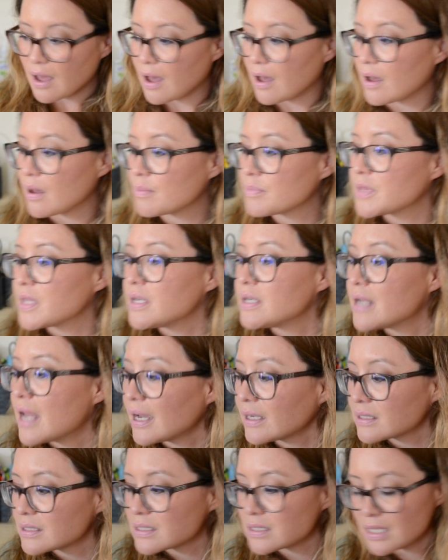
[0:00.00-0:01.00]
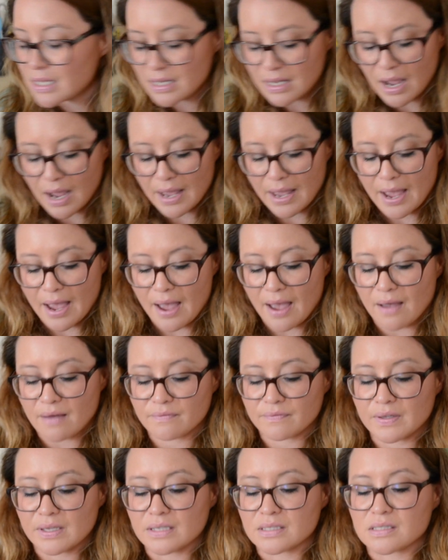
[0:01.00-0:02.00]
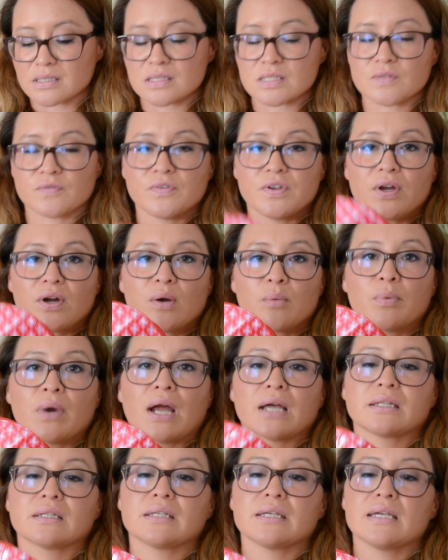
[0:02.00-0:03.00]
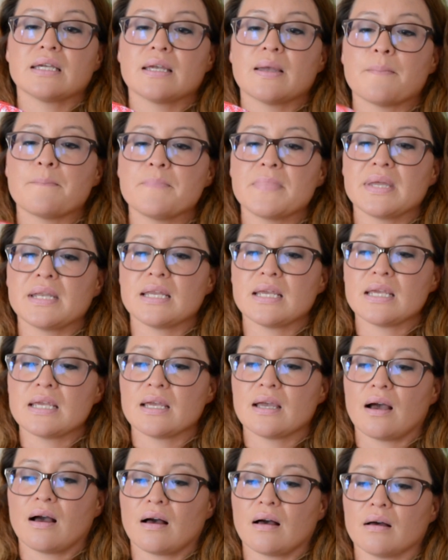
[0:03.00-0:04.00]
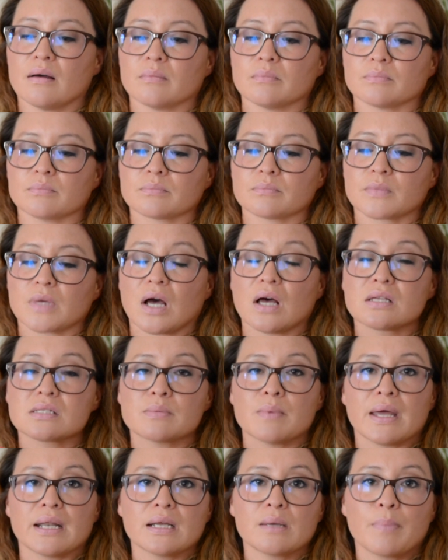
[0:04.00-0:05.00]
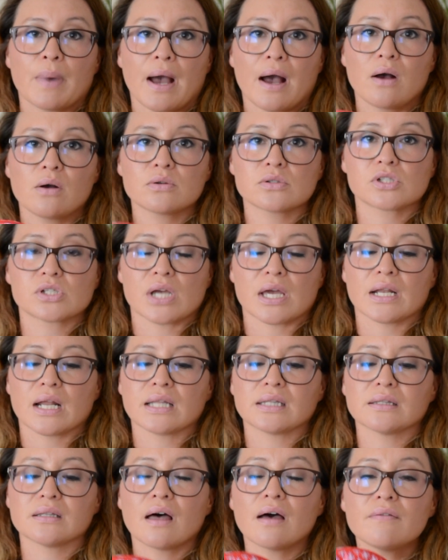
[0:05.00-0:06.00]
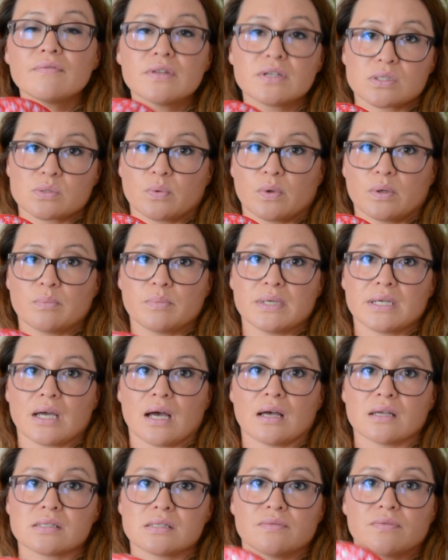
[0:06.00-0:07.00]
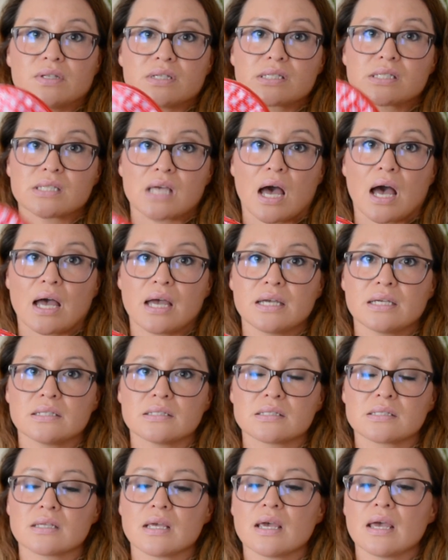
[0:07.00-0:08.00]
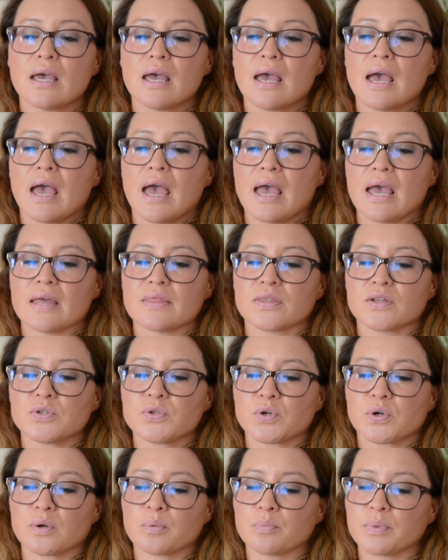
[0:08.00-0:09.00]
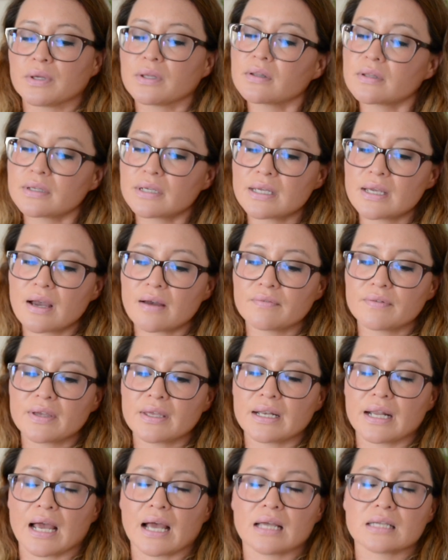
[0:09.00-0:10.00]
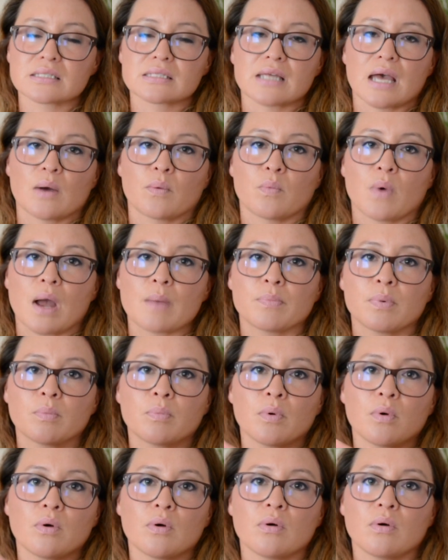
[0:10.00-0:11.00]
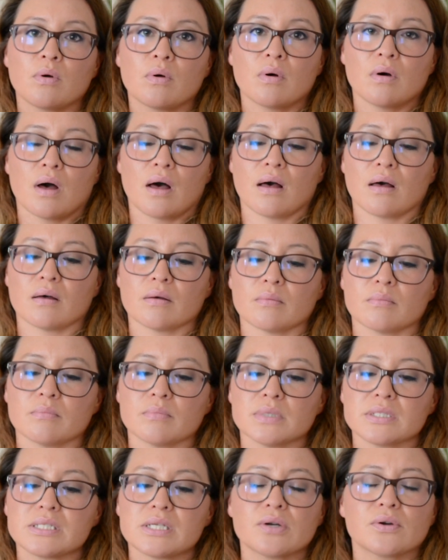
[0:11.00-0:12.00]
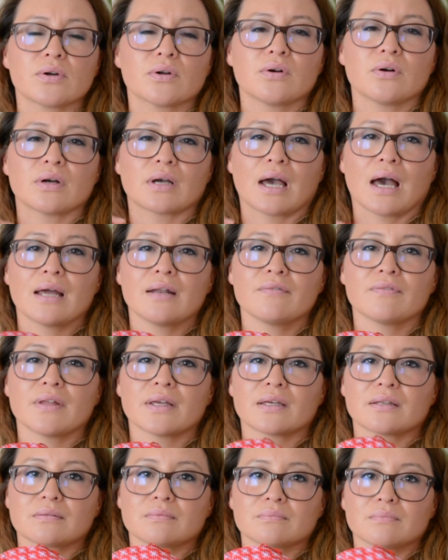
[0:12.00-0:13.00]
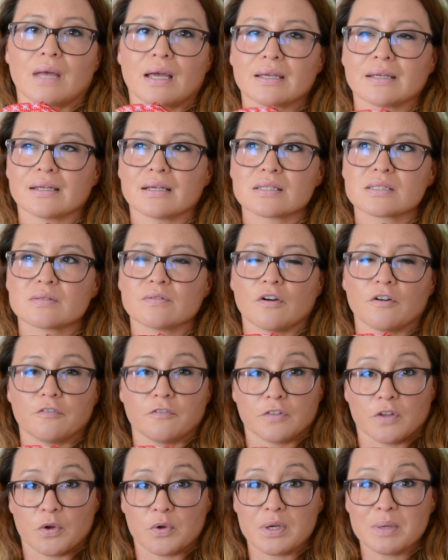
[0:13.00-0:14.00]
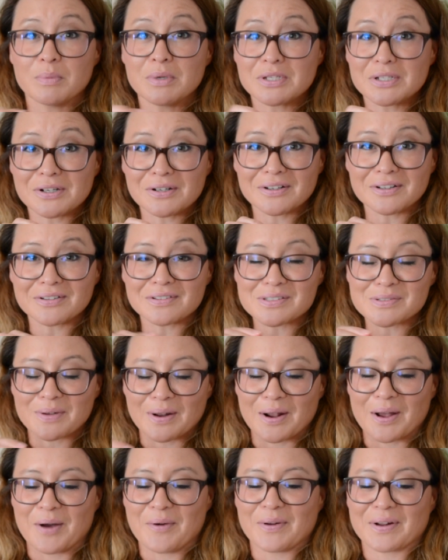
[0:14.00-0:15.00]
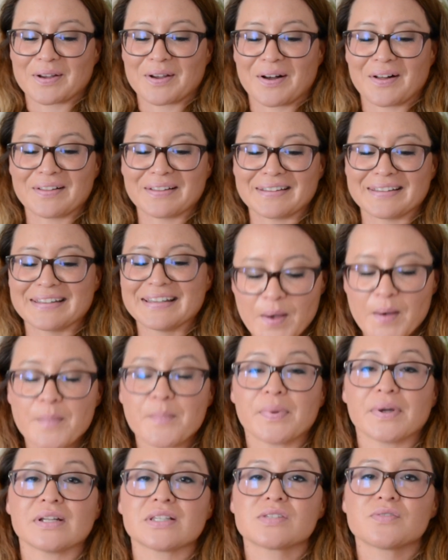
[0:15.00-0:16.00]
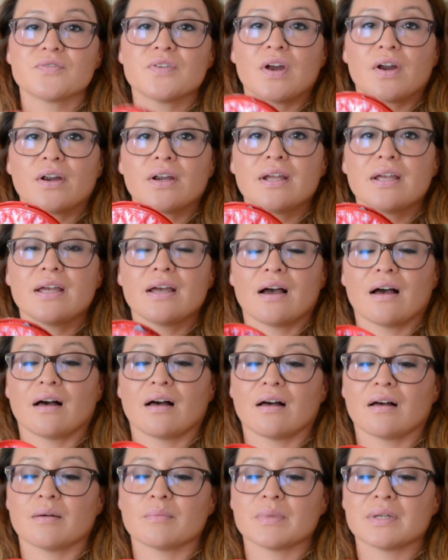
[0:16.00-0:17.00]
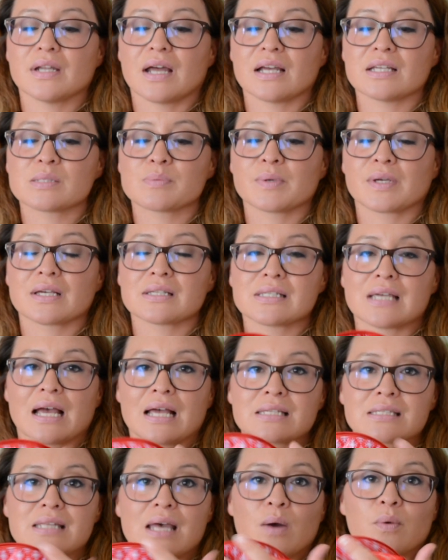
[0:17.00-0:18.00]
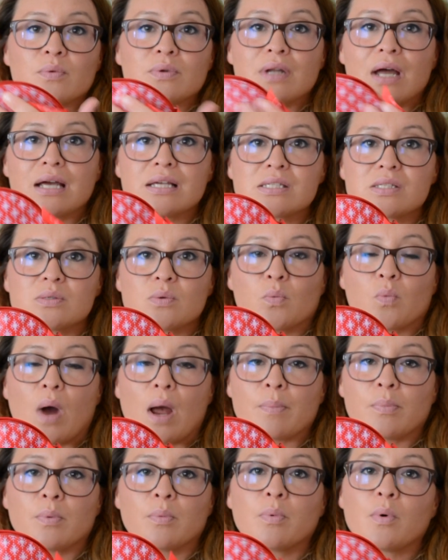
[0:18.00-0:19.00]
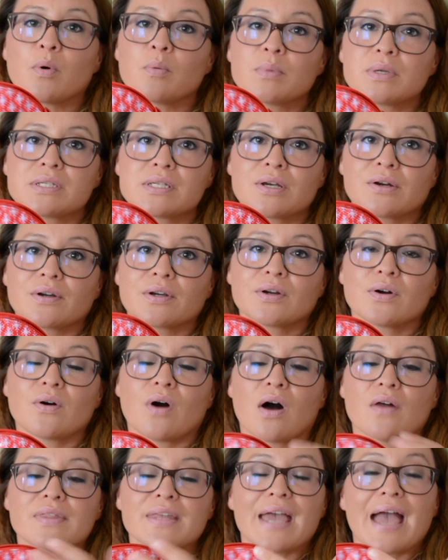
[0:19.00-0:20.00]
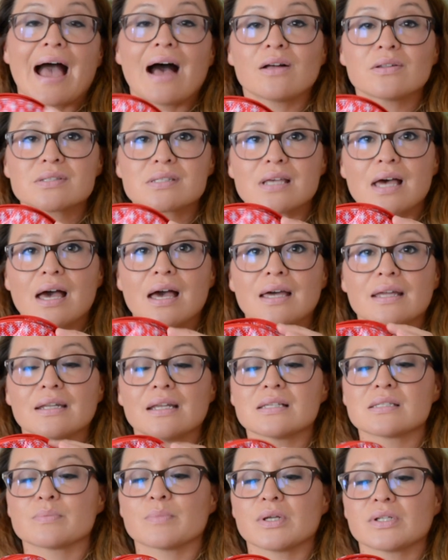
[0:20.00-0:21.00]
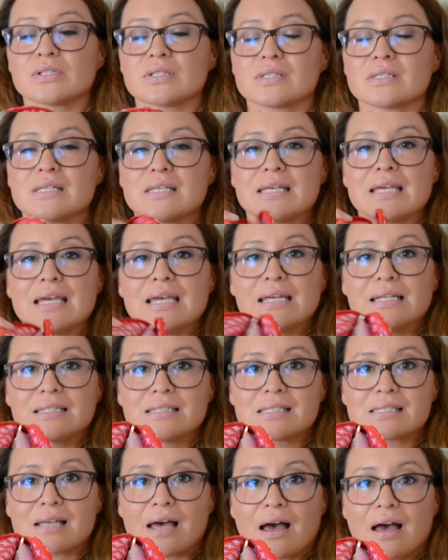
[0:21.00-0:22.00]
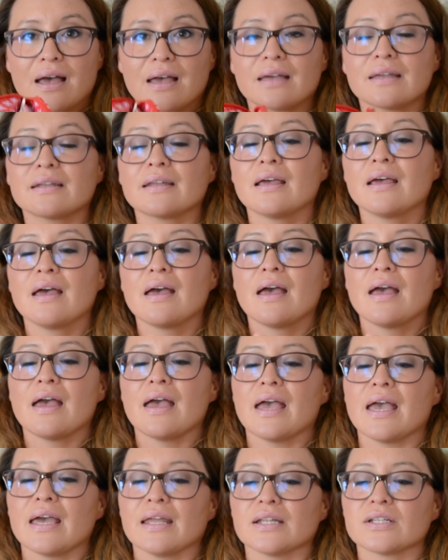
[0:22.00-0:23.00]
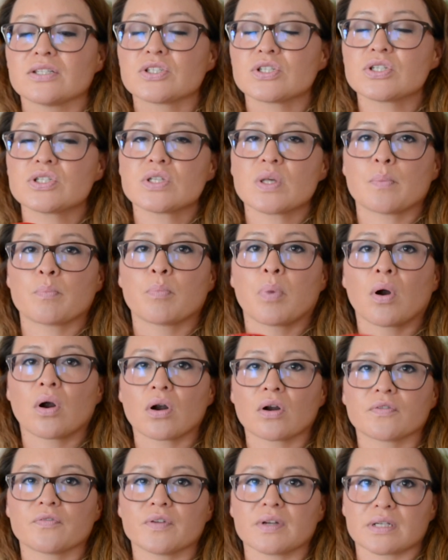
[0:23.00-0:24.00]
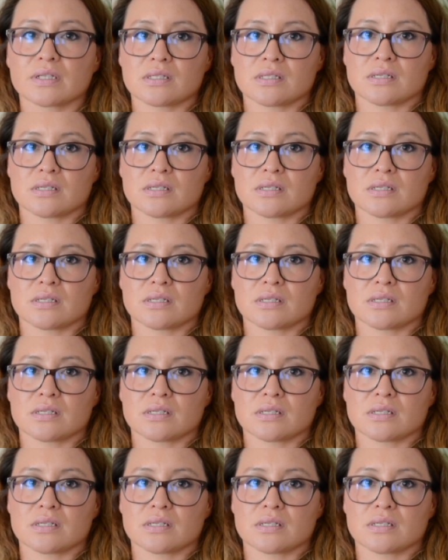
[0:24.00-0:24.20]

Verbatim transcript: Um, the next thing I have is this Vera Bradley mini um, cosmetic pouch, and I love this one because of the size and the durability of it. It has that wipeable um, material, kind of like, I guess, a floaty material is what I want to call it. But it's very um, nice because it has that nice wipeable material on the outside as much as the inside, and it's just the perfect